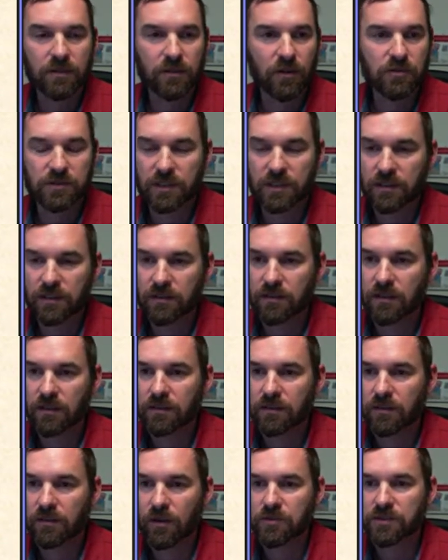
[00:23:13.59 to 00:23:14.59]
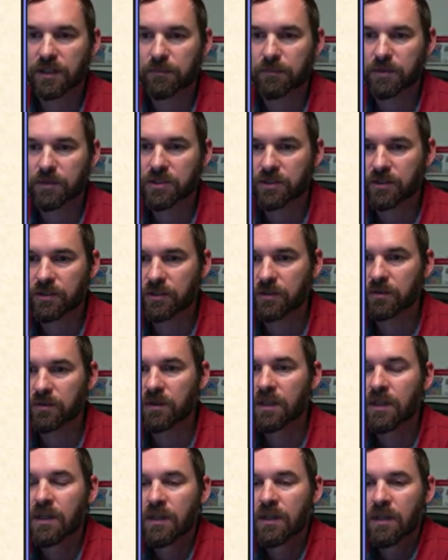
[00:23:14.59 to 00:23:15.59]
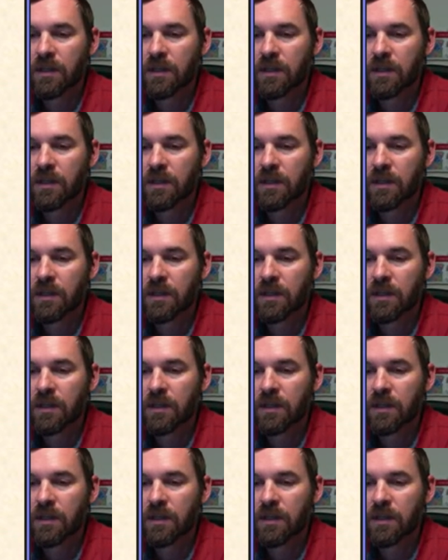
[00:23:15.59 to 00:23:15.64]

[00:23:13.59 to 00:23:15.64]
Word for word: close close number two